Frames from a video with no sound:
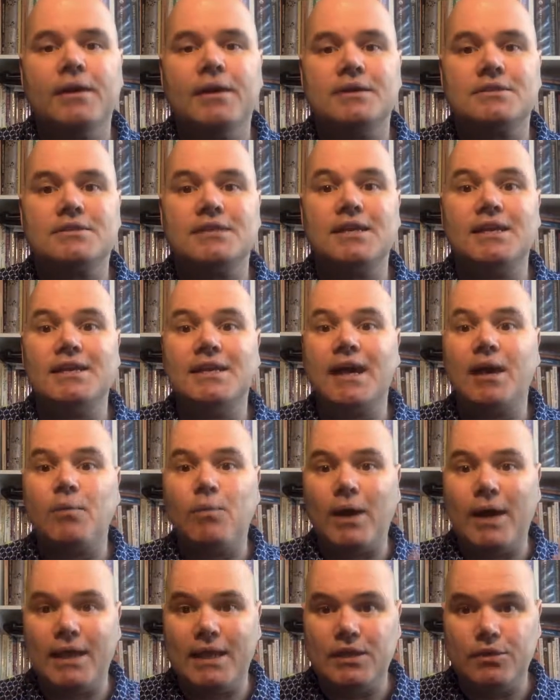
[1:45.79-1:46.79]
so then that
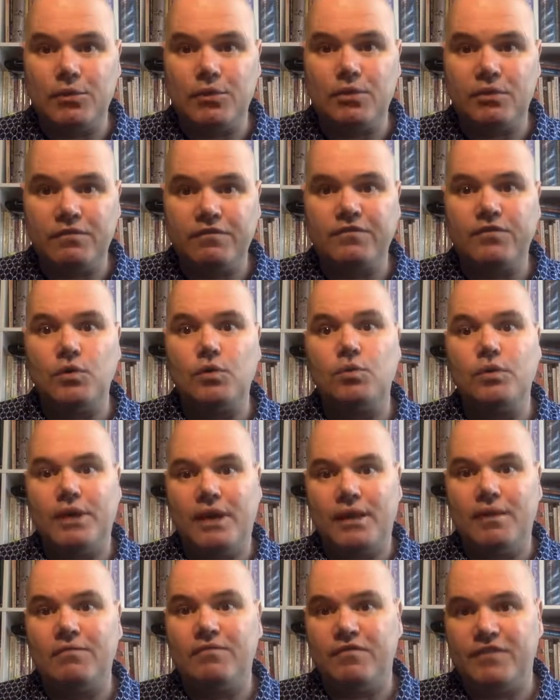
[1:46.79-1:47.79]
way you can afford
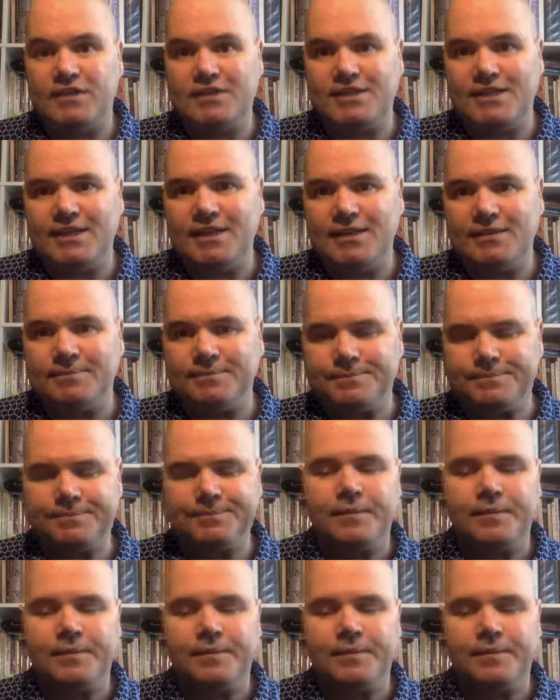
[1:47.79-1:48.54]
it and fit it in.